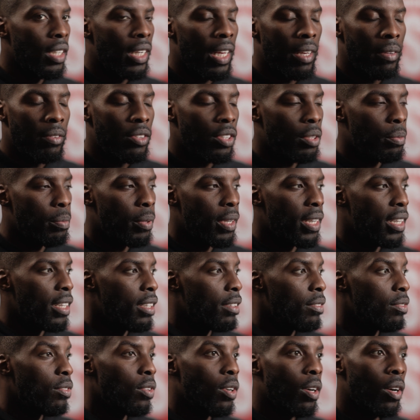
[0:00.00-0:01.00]
They just
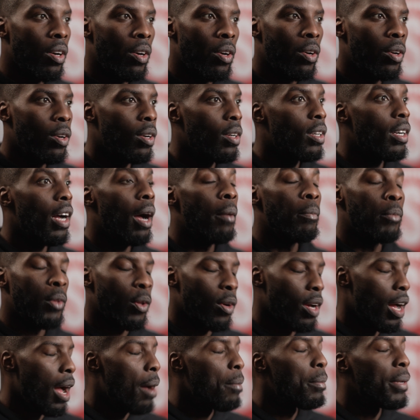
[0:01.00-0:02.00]
believe, I'm
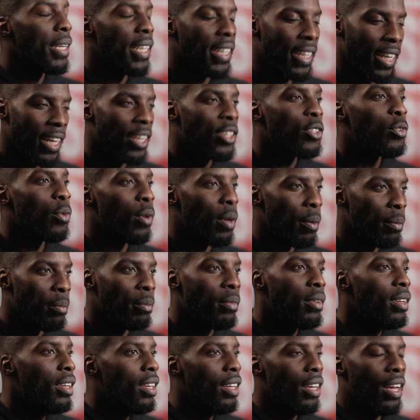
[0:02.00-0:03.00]
going to get to
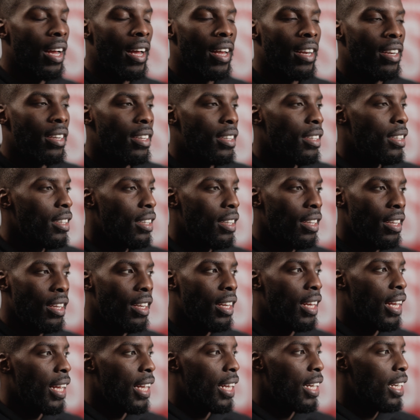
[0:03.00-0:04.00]
him. And
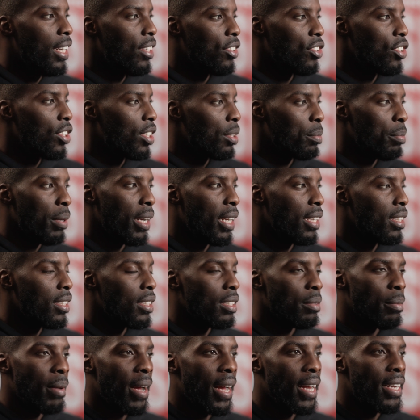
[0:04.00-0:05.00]
it literally just plays
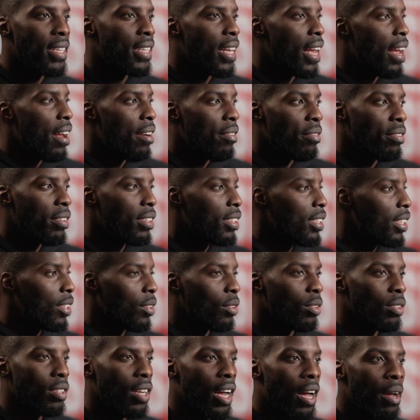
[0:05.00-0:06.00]
into my hands every
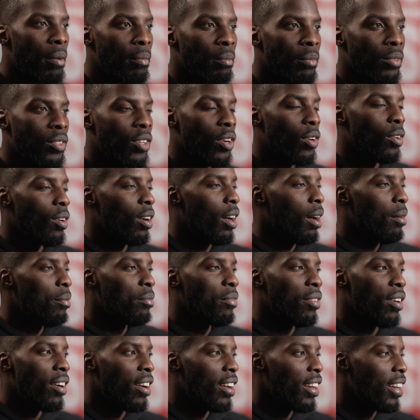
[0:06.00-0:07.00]
single time. So I'm
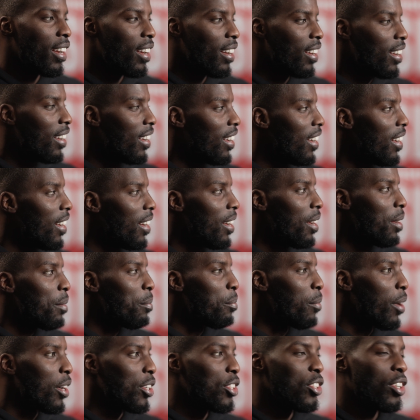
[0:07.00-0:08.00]
very
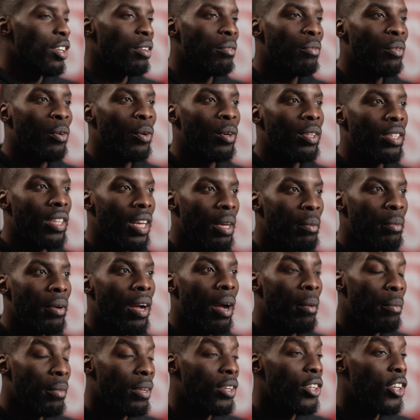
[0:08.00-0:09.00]
much looking forward to him
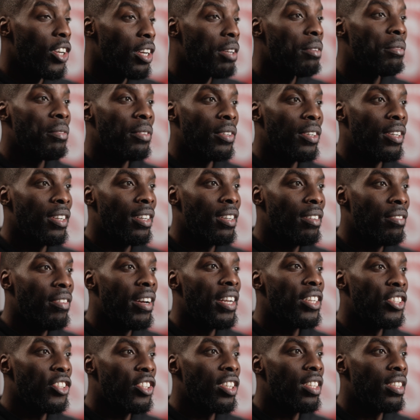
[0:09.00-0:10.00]
coming looking for
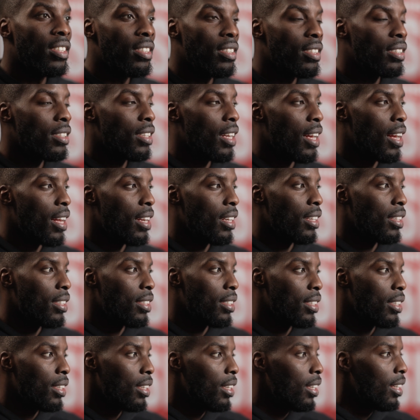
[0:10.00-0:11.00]
vengeance.
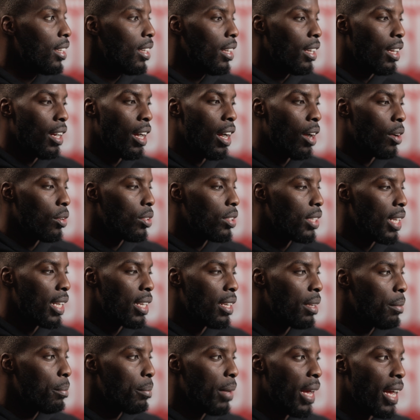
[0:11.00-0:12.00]
And I'll
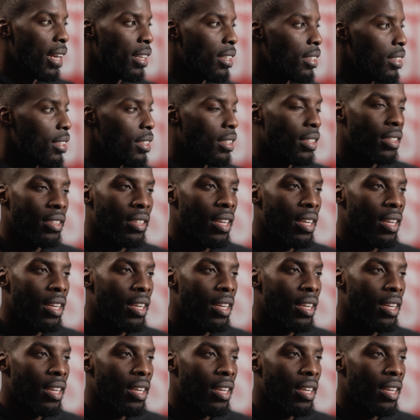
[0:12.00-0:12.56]
send them back just the